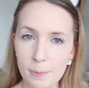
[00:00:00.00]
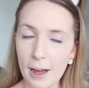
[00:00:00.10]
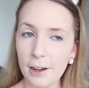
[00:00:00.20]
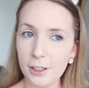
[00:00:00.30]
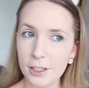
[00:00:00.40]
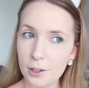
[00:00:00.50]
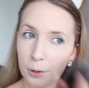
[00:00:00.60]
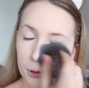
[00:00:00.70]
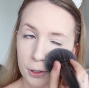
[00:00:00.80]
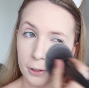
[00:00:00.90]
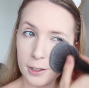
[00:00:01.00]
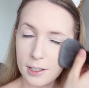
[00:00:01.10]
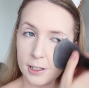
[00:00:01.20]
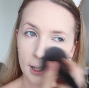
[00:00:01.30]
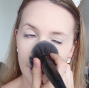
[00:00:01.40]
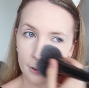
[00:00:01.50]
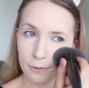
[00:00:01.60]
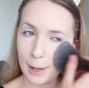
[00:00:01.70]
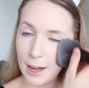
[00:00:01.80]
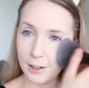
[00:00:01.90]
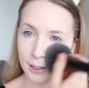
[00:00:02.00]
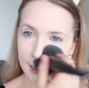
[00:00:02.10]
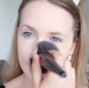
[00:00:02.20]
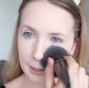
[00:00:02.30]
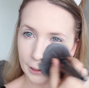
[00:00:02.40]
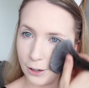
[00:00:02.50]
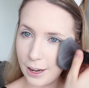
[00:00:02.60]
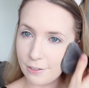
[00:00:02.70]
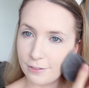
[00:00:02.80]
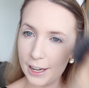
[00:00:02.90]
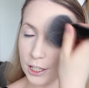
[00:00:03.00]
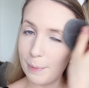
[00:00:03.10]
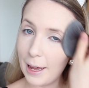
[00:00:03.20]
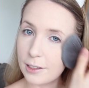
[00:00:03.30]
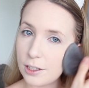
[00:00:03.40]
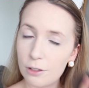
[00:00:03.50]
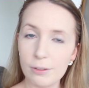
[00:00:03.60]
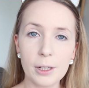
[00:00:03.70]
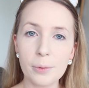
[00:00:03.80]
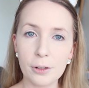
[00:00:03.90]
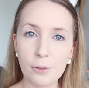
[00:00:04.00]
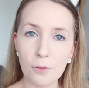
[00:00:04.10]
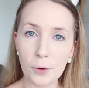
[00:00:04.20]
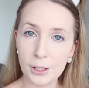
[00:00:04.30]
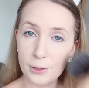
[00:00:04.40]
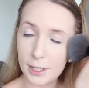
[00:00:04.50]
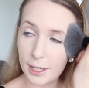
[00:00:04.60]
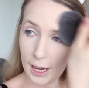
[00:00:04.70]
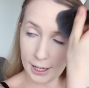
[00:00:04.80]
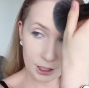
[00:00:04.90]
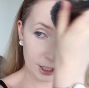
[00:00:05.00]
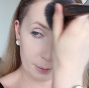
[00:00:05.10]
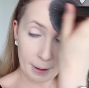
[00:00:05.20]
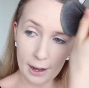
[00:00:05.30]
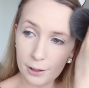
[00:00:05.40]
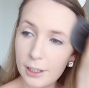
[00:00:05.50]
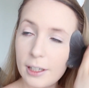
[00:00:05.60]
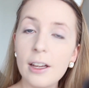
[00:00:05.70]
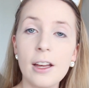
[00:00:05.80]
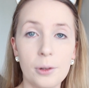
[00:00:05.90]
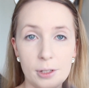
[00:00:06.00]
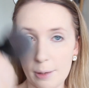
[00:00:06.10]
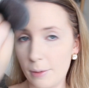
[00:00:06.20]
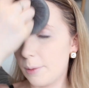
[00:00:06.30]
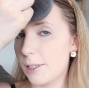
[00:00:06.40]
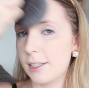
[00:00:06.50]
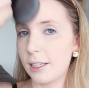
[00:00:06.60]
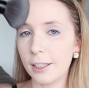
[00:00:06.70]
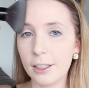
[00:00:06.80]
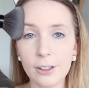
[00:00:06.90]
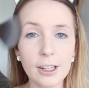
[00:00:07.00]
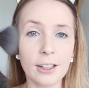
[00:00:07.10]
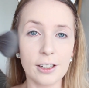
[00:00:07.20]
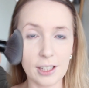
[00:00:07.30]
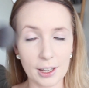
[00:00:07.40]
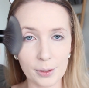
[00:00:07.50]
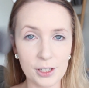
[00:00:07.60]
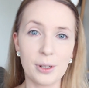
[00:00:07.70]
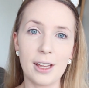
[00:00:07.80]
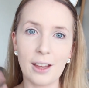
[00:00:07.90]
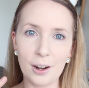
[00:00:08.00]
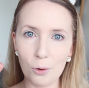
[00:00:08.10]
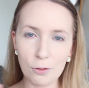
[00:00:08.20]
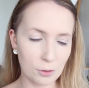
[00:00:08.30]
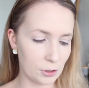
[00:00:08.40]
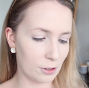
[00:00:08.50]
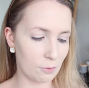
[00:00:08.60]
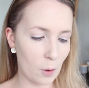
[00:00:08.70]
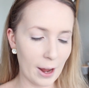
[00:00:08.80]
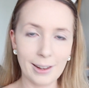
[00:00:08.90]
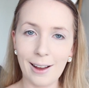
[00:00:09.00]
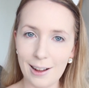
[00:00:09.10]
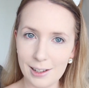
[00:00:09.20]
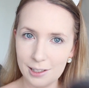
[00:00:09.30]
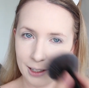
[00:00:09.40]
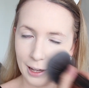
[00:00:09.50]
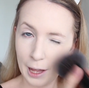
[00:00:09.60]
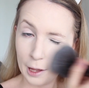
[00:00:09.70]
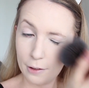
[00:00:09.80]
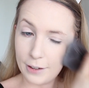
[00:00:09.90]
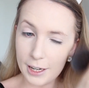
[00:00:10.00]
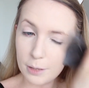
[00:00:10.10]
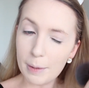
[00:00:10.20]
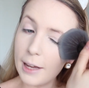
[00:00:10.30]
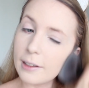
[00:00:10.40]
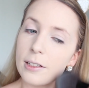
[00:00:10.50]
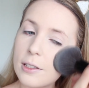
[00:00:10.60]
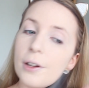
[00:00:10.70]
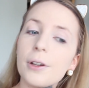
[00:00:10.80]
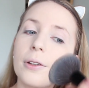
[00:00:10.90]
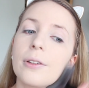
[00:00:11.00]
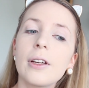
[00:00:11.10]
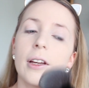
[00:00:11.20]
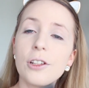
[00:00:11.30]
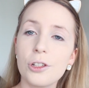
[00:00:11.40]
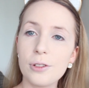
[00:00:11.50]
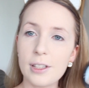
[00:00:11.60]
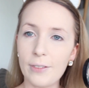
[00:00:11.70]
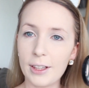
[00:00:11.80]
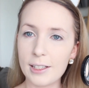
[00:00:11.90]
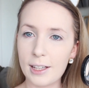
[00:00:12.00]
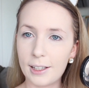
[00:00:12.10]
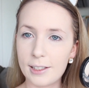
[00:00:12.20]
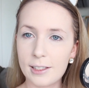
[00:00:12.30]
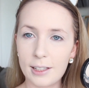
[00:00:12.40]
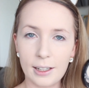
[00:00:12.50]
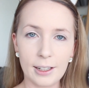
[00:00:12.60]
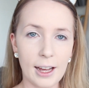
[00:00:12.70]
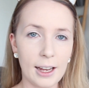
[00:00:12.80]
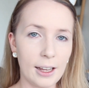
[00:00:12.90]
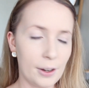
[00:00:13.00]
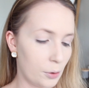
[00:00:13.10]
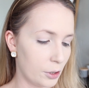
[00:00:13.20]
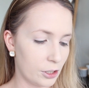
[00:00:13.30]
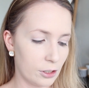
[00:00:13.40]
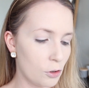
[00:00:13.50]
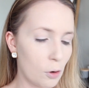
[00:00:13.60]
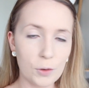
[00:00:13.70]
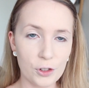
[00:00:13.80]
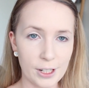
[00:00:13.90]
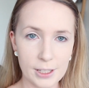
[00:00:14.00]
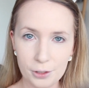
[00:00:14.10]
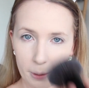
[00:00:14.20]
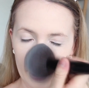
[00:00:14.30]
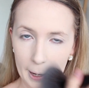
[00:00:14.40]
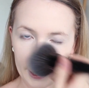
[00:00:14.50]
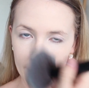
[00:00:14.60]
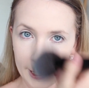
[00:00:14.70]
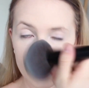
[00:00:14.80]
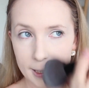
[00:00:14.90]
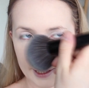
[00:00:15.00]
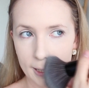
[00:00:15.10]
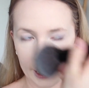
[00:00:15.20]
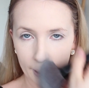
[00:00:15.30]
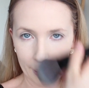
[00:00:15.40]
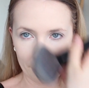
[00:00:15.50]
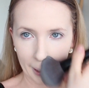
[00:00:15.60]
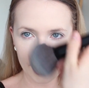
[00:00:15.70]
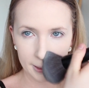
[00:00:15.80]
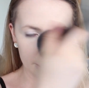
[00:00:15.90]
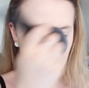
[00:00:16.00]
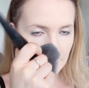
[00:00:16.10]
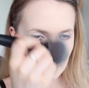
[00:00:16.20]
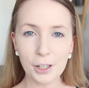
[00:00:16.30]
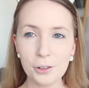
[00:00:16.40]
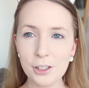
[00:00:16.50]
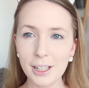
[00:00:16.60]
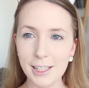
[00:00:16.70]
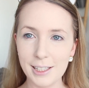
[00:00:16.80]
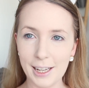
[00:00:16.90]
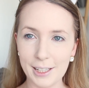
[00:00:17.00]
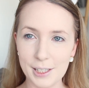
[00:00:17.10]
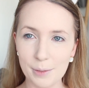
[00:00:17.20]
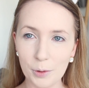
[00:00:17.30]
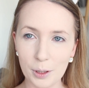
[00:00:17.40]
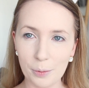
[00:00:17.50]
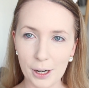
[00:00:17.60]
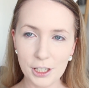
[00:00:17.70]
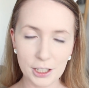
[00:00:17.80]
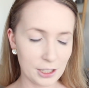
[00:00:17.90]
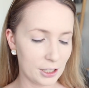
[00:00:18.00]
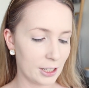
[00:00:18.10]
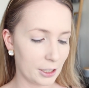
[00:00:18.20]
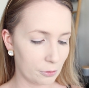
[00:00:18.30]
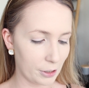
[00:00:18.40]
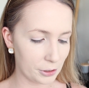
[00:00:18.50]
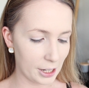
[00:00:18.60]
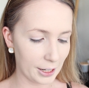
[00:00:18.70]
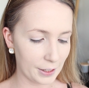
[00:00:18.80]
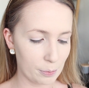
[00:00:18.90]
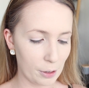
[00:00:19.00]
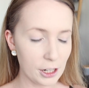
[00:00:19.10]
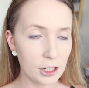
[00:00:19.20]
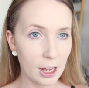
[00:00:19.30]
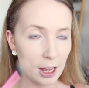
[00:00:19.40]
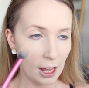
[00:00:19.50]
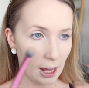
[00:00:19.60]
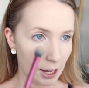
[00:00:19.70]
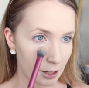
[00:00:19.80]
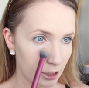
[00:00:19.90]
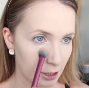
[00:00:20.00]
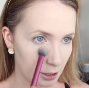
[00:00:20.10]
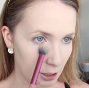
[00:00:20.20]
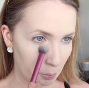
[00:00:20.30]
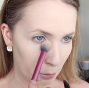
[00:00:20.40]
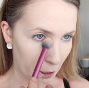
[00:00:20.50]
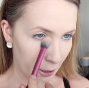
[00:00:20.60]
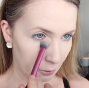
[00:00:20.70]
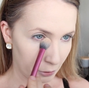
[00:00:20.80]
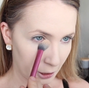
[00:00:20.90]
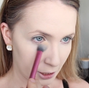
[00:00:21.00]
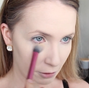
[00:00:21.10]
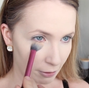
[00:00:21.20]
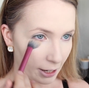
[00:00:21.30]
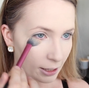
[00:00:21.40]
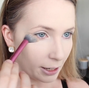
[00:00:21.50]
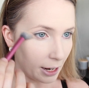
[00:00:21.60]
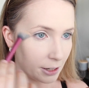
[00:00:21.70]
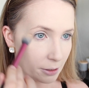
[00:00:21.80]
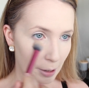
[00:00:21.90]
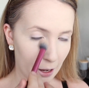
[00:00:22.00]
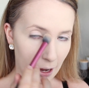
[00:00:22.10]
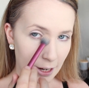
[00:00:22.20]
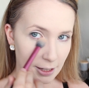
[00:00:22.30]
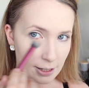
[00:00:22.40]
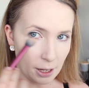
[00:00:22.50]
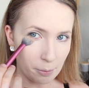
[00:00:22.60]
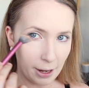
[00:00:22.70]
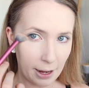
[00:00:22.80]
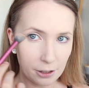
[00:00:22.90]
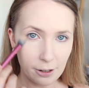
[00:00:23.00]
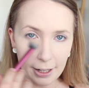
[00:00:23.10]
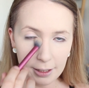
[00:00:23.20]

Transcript: Powder is also the style of powder that doesn't create flashbacks, so you really want to avoid using an HD powder or something with silica in it, because otherwise you'll get that awful sort of white cast flashback. So choose something that's like a skin color or a normal translucent powder that isn't silica based. I also like to take a smaller brush, this is just a little Real Techniques brush, and just apply it really directly under my eye to set my under eye